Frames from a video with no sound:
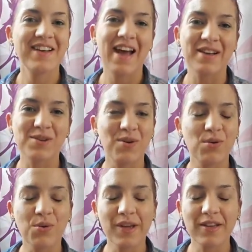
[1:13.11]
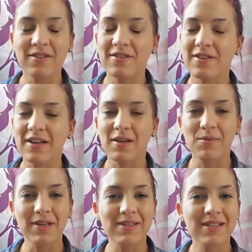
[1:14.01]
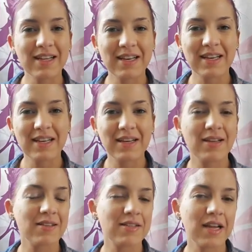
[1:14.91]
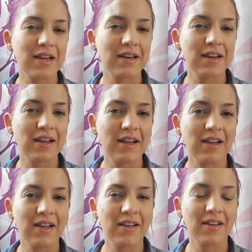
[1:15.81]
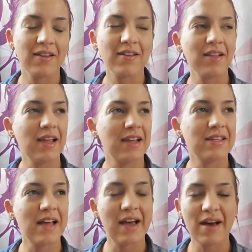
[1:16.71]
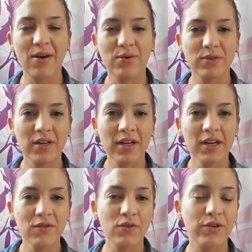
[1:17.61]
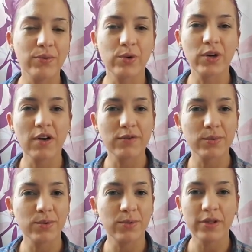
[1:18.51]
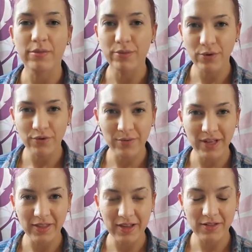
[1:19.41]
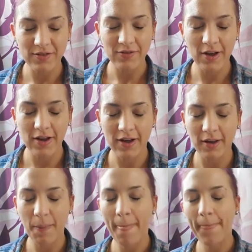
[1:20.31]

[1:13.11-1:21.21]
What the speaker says: As always, it can be seated, standing, laying down. If you feel more comfortable with movement, that's fine.